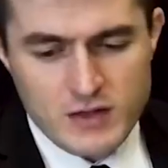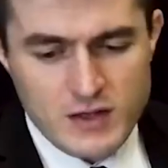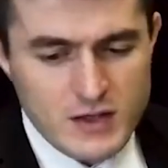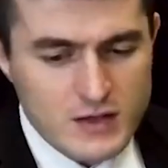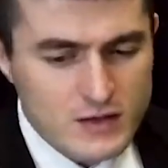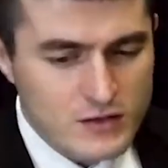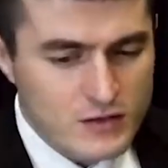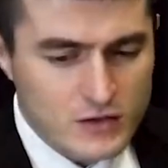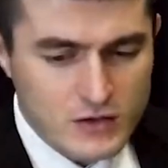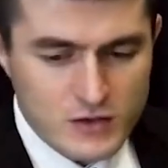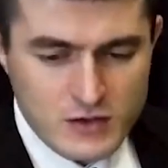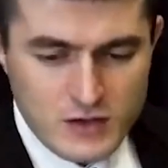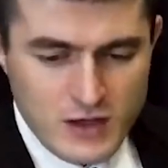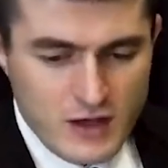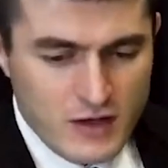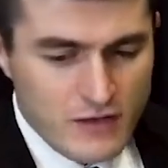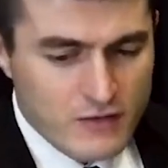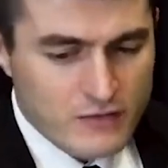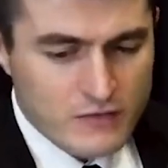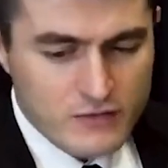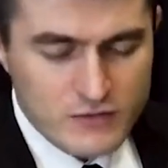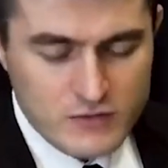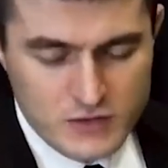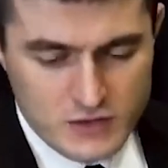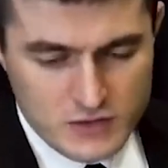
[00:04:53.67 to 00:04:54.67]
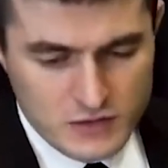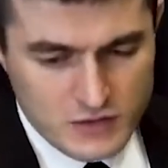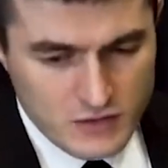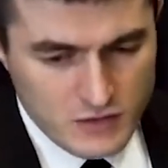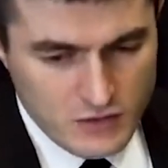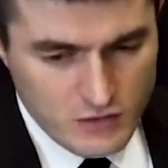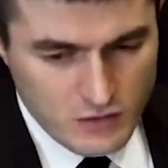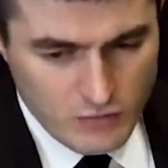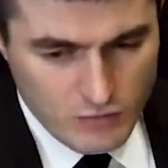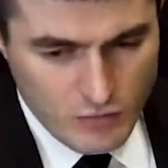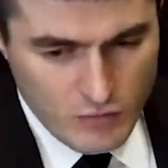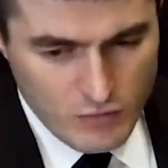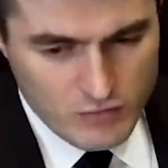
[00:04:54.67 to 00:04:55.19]
and then you could have just
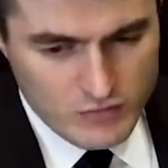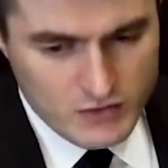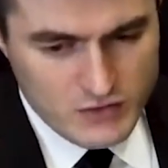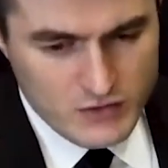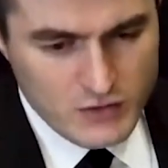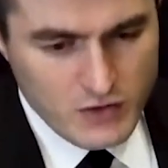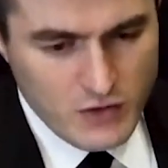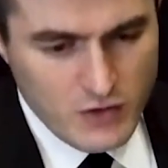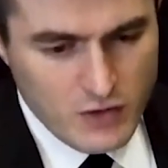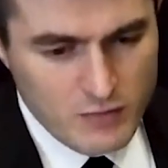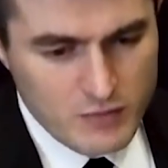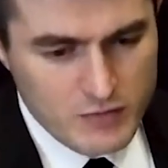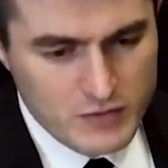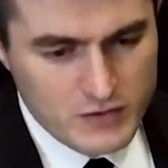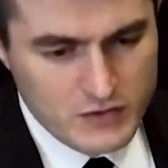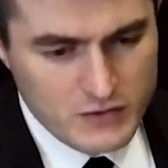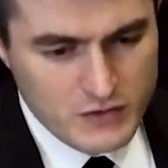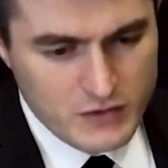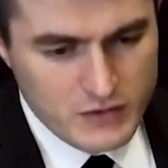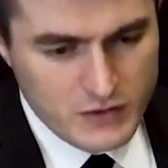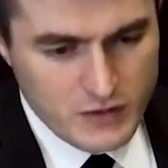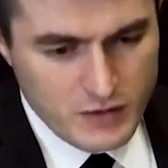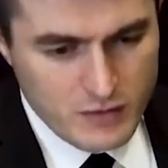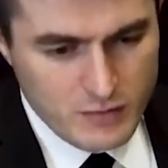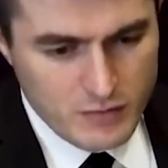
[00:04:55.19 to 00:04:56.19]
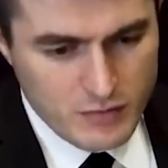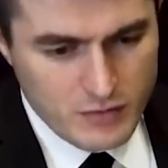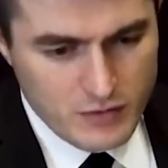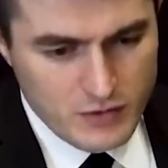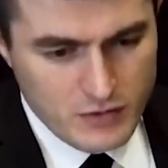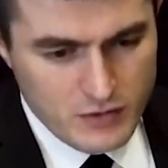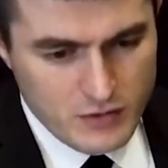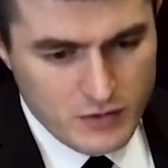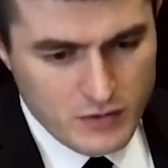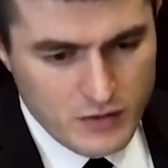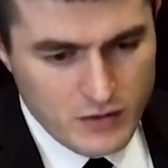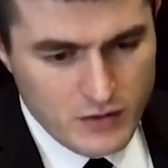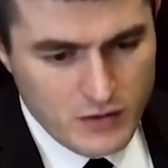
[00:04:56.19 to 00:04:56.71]
an almost an arbitrary
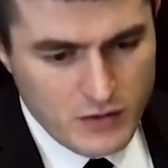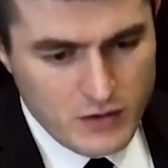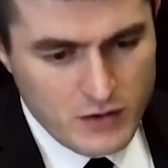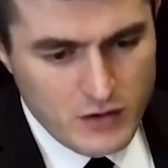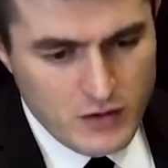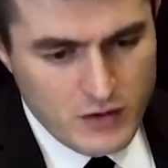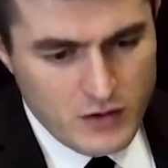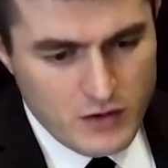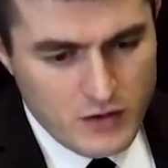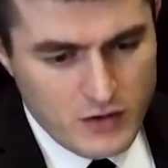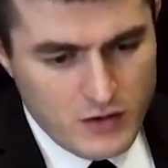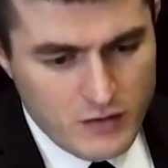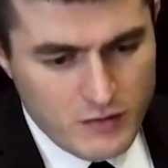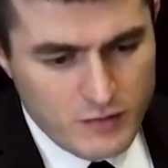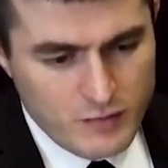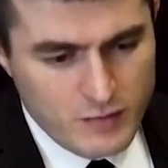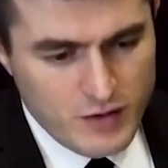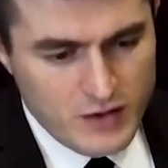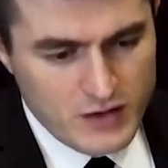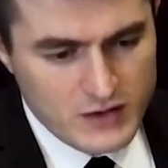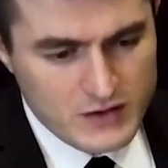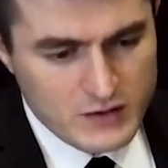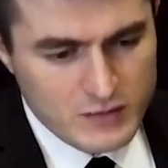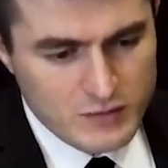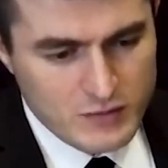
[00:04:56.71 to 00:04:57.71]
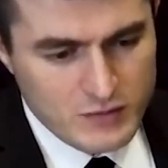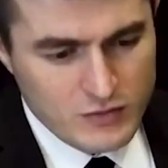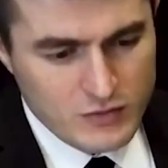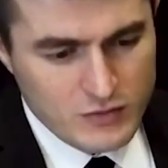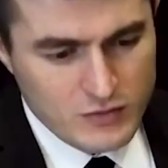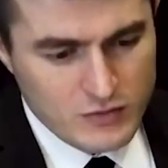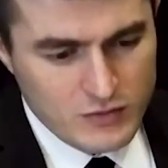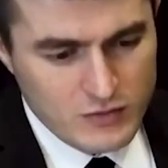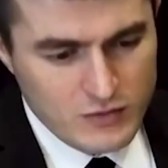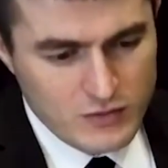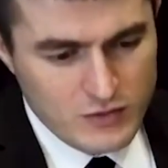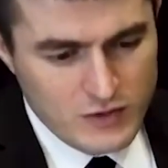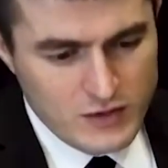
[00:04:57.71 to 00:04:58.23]
number of
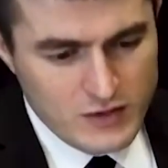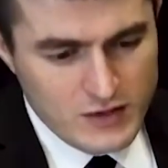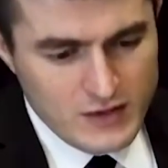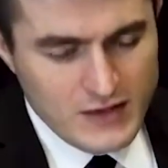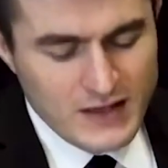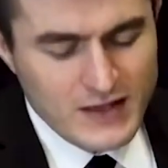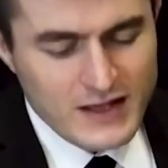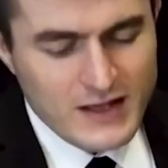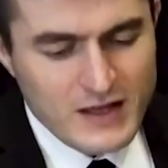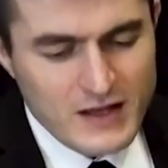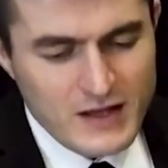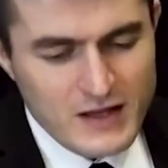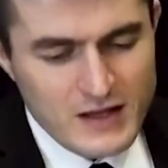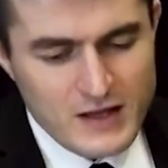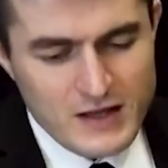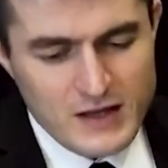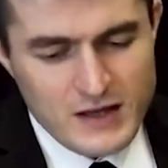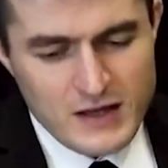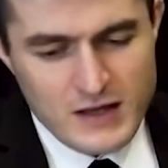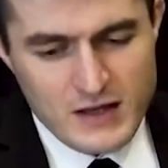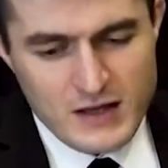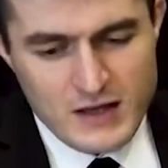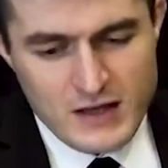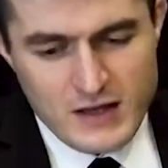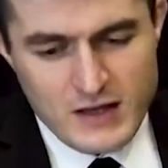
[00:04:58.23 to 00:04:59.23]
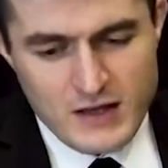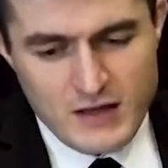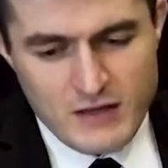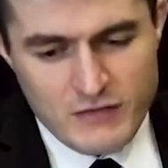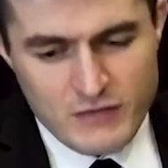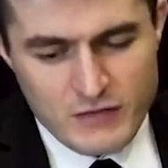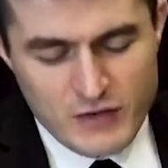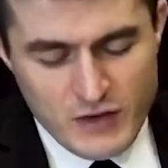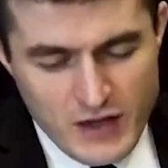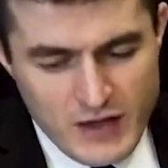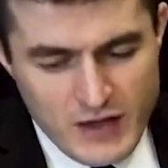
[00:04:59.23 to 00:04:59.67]
possible, like if